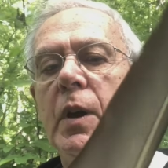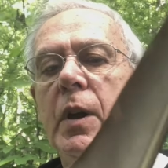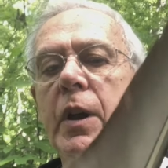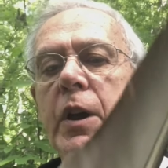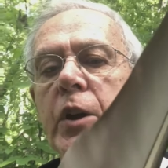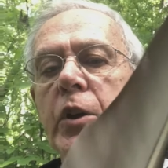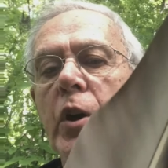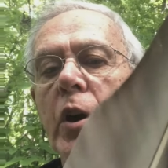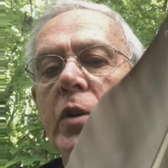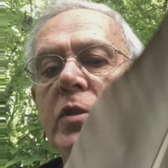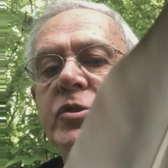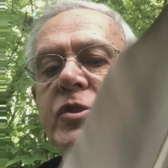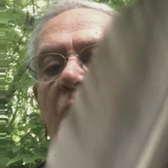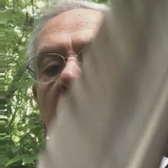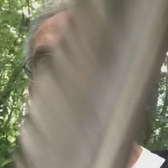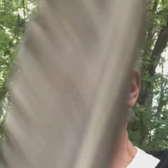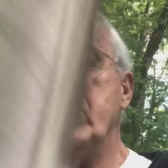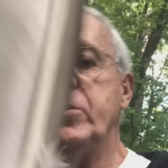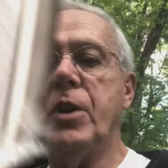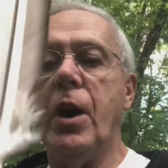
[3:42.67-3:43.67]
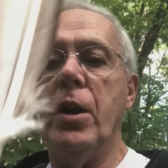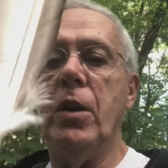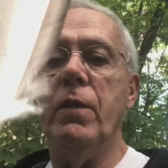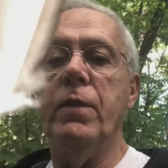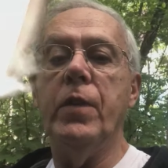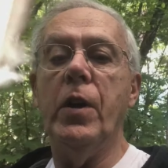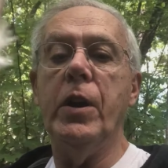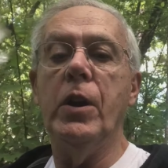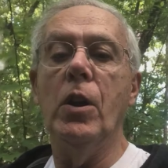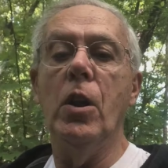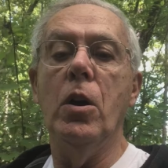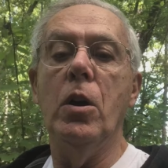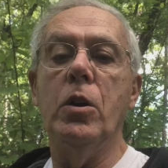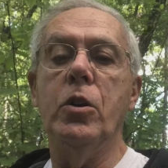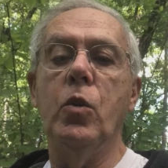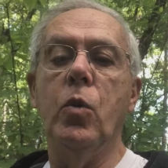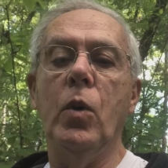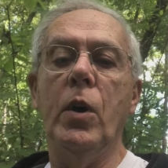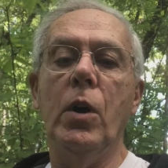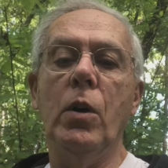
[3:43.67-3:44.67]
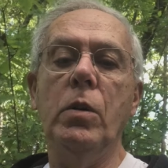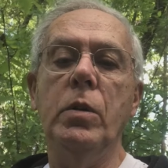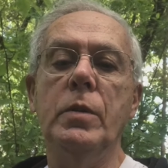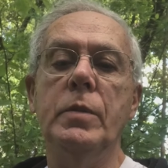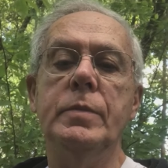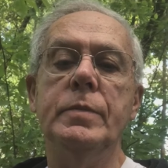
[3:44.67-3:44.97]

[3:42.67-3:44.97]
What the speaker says: And you notice how it's got a very long quill.